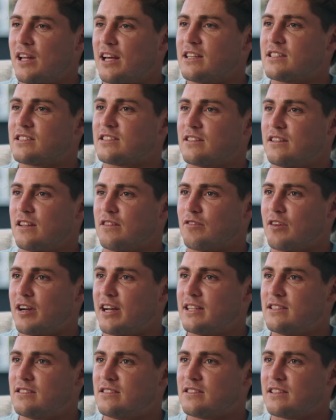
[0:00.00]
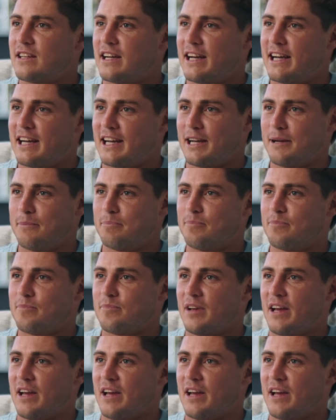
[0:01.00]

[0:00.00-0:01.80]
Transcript: Les and the Reds, and